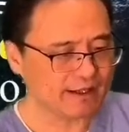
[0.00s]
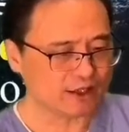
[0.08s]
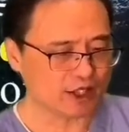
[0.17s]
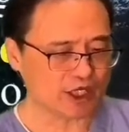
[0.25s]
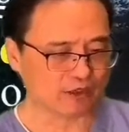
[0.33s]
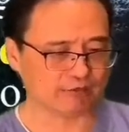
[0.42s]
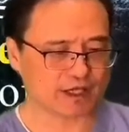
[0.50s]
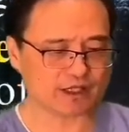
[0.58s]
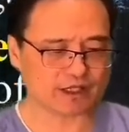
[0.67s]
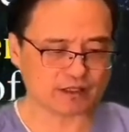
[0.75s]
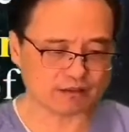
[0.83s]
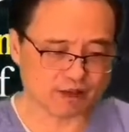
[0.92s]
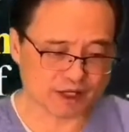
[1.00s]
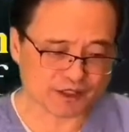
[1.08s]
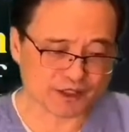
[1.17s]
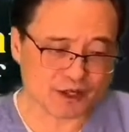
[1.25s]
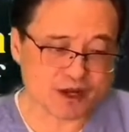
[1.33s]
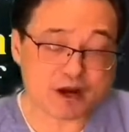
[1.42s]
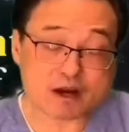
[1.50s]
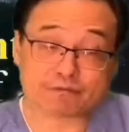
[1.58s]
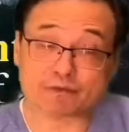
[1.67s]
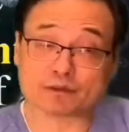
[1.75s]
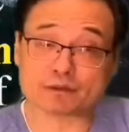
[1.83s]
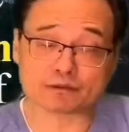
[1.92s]
The innervation is
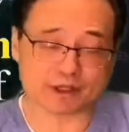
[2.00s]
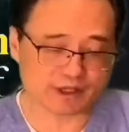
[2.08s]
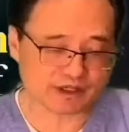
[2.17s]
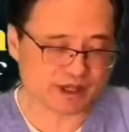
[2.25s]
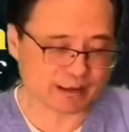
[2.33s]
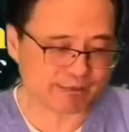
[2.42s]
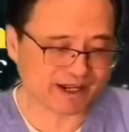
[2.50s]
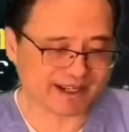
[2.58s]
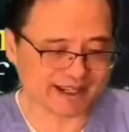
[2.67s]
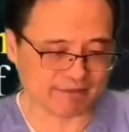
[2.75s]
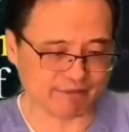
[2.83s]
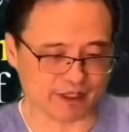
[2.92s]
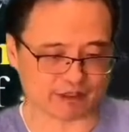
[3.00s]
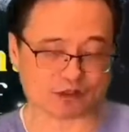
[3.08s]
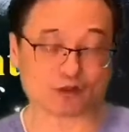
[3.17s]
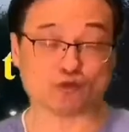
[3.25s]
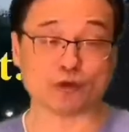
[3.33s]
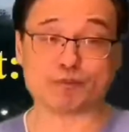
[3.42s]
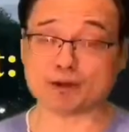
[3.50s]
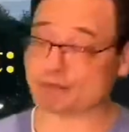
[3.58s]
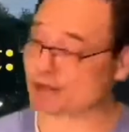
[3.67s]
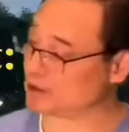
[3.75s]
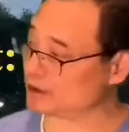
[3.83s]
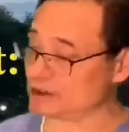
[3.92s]
nerve to subclavius.
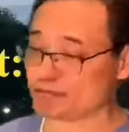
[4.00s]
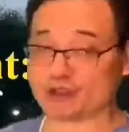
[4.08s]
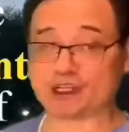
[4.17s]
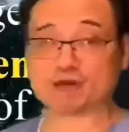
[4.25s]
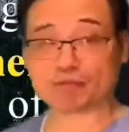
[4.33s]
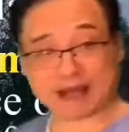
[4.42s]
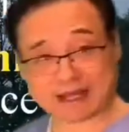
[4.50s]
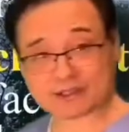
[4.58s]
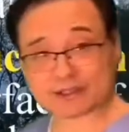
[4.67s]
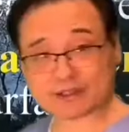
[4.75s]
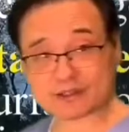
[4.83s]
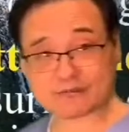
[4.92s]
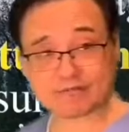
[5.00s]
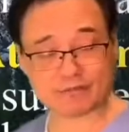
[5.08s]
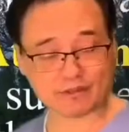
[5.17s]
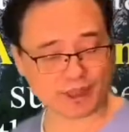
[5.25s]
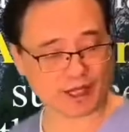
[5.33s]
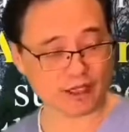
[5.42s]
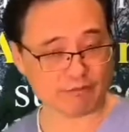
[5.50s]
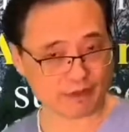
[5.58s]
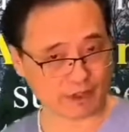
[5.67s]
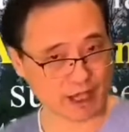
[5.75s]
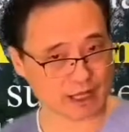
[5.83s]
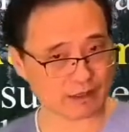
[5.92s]
Remember the brachial plexus? Okay, if
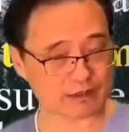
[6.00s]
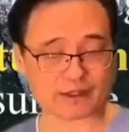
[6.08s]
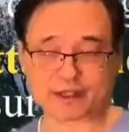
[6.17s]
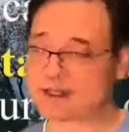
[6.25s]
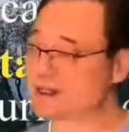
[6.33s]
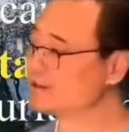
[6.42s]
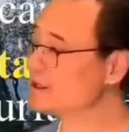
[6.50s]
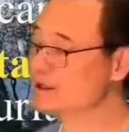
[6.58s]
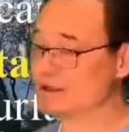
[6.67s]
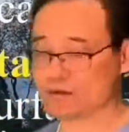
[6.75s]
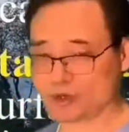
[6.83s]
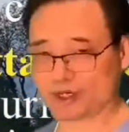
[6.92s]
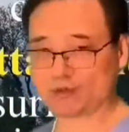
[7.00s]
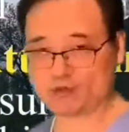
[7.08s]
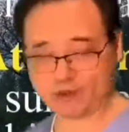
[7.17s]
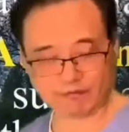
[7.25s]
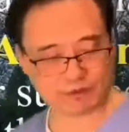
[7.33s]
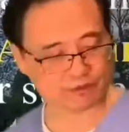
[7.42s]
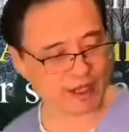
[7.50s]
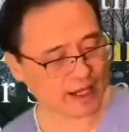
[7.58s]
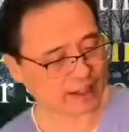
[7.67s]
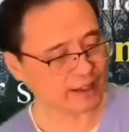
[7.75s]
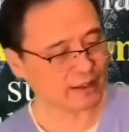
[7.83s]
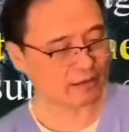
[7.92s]
you're not learning it, we can review
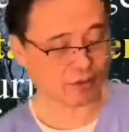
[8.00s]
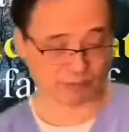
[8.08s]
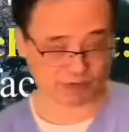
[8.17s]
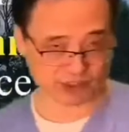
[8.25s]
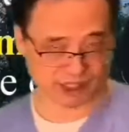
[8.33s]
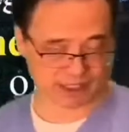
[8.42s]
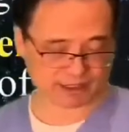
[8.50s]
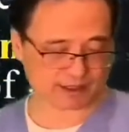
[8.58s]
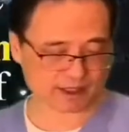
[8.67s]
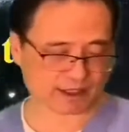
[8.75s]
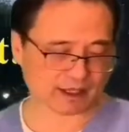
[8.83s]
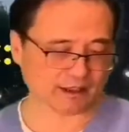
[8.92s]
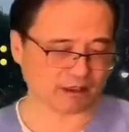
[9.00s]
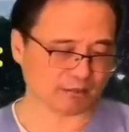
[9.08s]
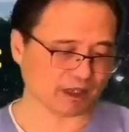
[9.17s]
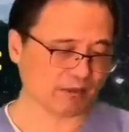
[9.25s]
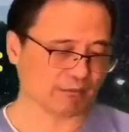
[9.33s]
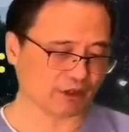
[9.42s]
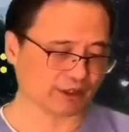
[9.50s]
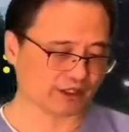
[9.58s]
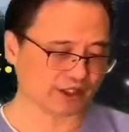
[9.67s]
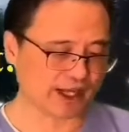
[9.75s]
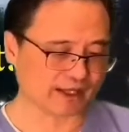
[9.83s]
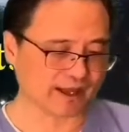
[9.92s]
that, we can study that, and you'll be able to
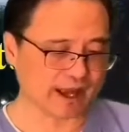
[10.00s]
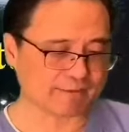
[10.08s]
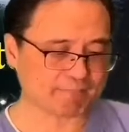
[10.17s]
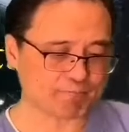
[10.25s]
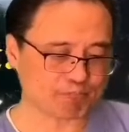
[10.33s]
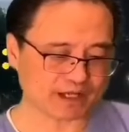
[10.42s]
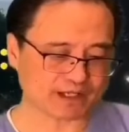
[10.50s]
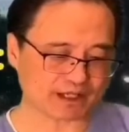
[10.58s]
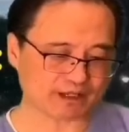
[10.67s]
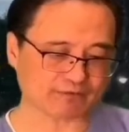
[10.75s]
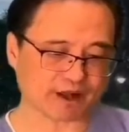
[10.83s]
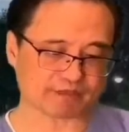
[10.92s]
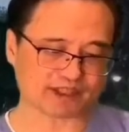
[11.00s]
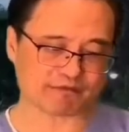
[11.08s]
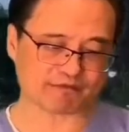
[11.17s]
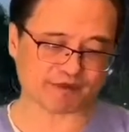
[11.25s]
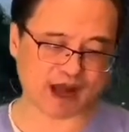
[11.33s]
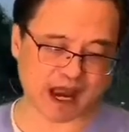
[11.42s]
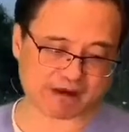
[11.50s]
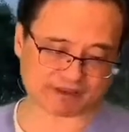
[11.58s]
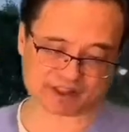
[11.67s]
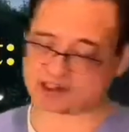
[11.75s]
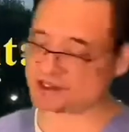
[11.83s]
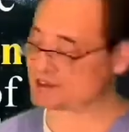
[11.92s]
understand that. Basics from C5 to
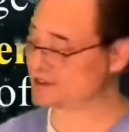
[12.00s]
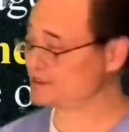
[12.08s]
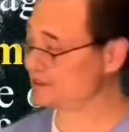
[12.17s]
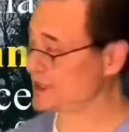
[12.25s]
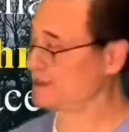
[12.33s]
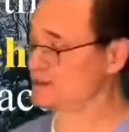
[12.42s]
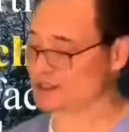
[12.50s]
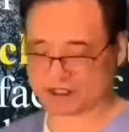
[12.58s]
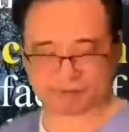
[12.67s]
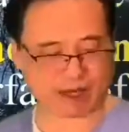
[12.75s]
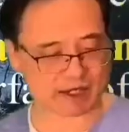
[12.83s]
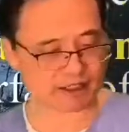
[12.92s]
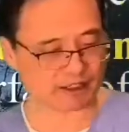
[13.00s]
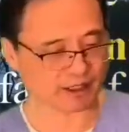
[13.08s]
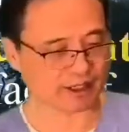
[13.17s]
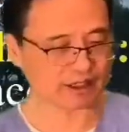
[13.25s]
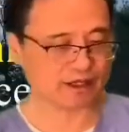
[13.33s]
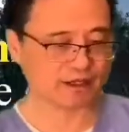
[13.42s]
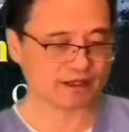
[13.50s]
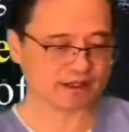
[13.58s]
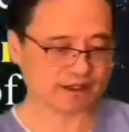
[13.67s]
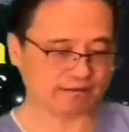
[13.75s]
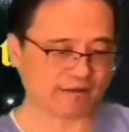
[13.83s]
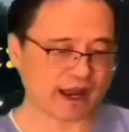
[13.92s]
C6, especially
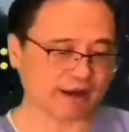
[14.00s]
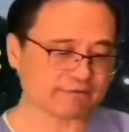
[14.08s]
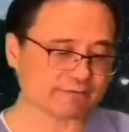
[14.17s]
C5.